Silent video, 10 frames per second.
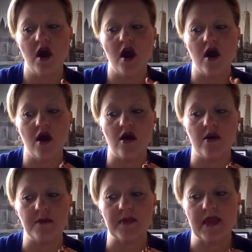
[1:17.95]

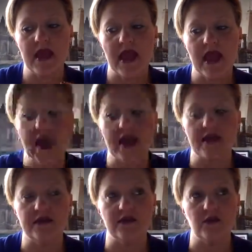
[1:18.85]
um,
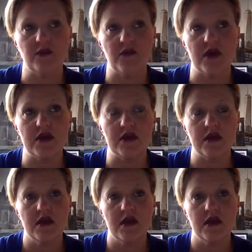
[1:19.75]
and what